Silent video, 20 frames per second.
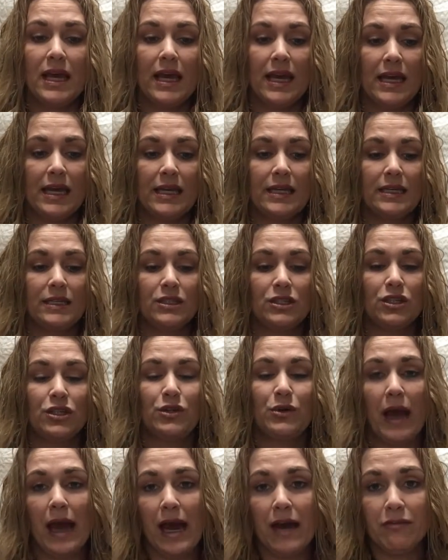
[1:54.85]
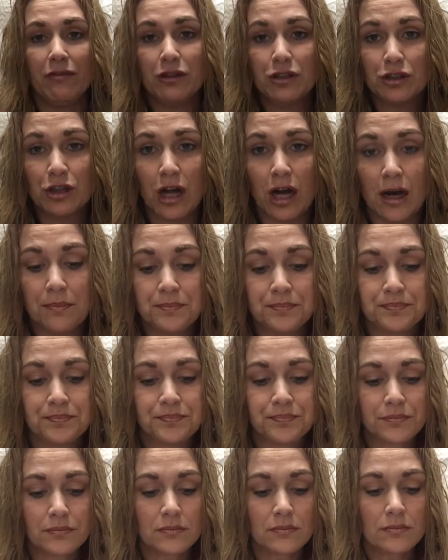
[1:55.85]
And to do half a drop,
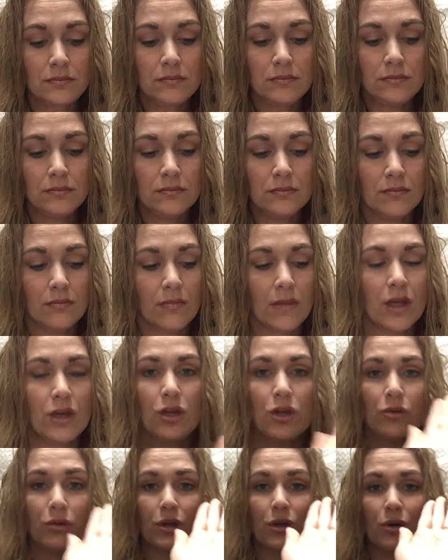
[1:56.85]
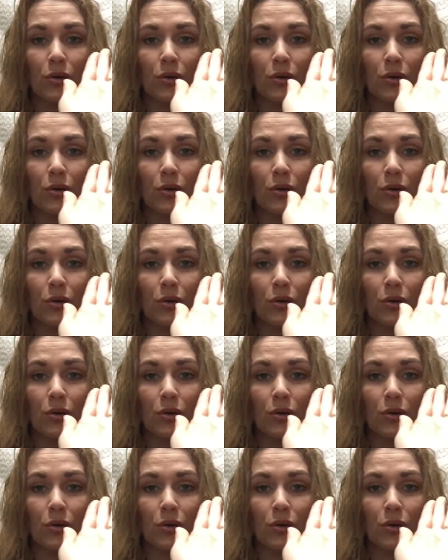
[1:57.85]
you're